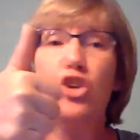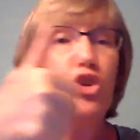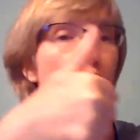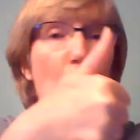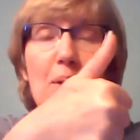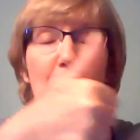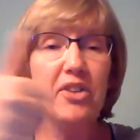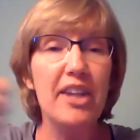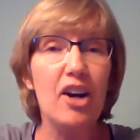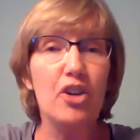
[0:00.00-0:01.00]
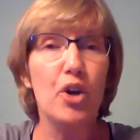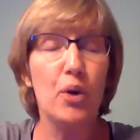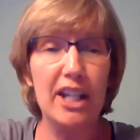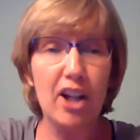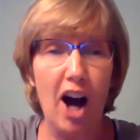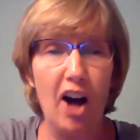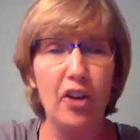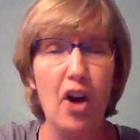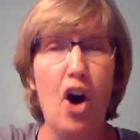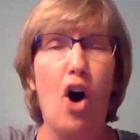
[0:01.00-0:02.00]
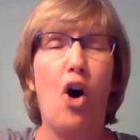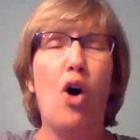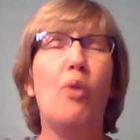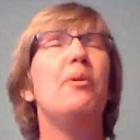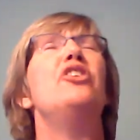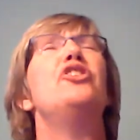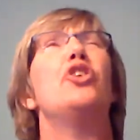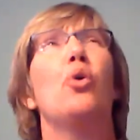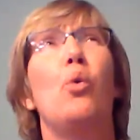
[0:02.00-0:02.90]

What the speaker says: No one was there, so he called, "Oh, Mr.